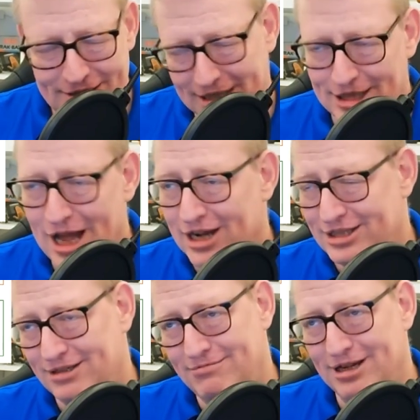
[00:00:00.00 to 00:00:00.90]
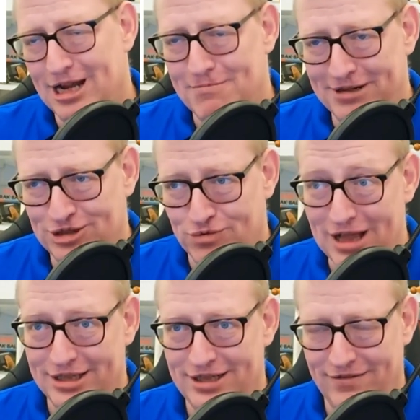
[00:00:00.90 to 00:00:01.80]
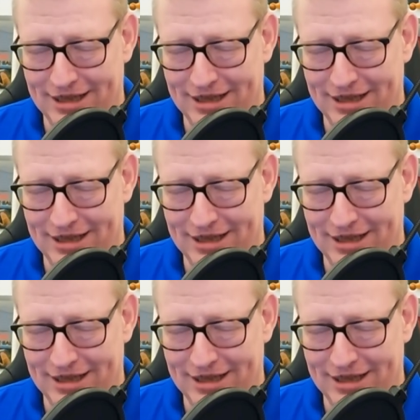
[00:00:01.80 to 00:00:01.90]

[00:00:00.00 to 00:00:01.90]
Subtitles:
as long as the company is relatively